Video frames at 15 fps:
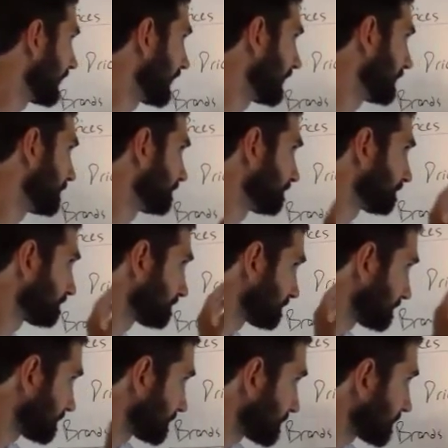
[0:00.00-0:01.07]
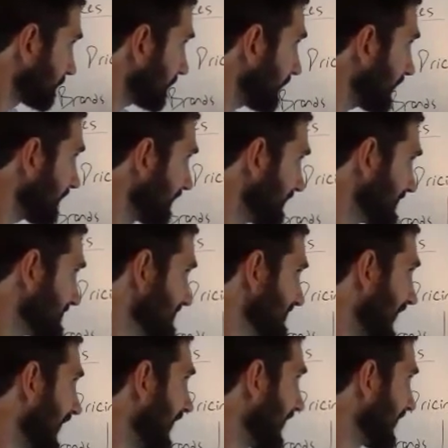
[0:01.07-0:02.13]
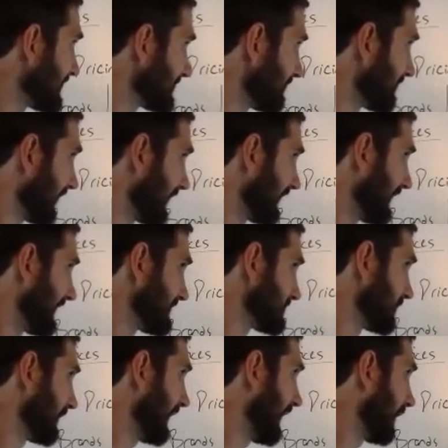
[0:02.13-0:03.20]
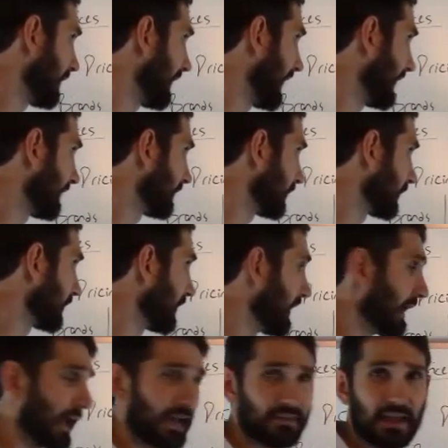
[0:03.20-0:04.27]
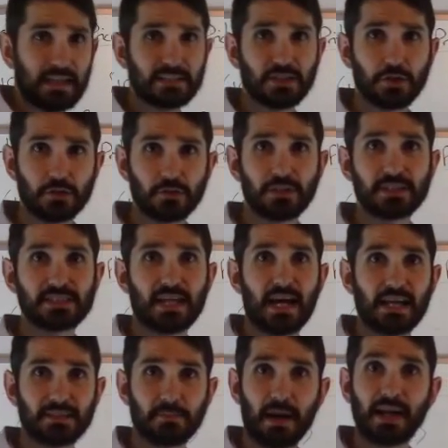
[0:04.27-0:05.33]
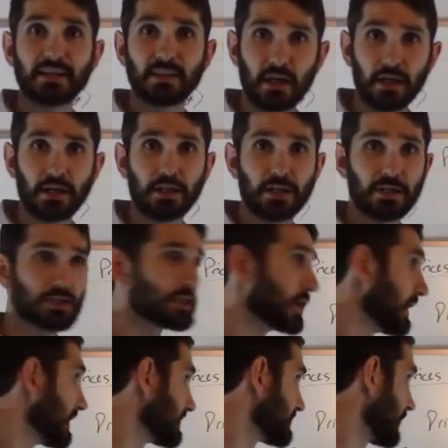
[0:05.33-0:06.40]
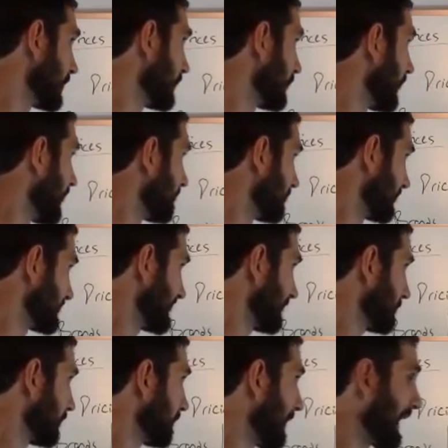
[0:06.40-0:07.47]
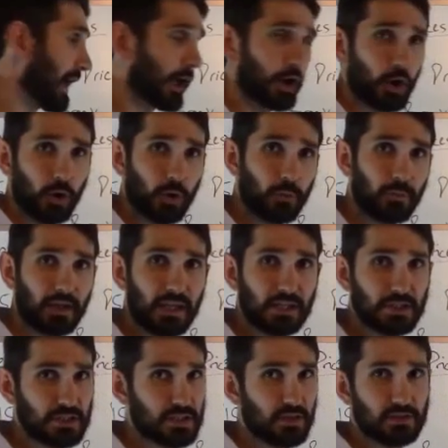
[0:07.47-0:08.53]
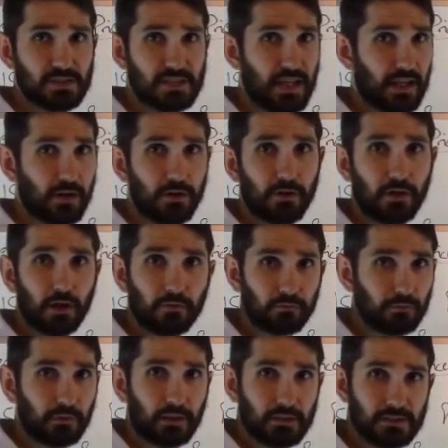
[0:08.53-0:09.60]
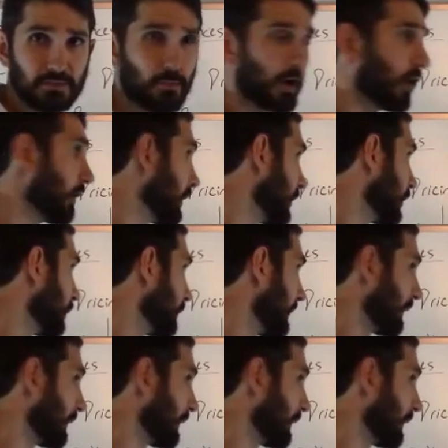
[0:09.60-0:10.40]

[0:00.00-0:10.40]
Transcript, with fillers: Um, the size of the condenser and air handler, and that's usually sized by tonnage. So for example, my home, it's just a standard small home.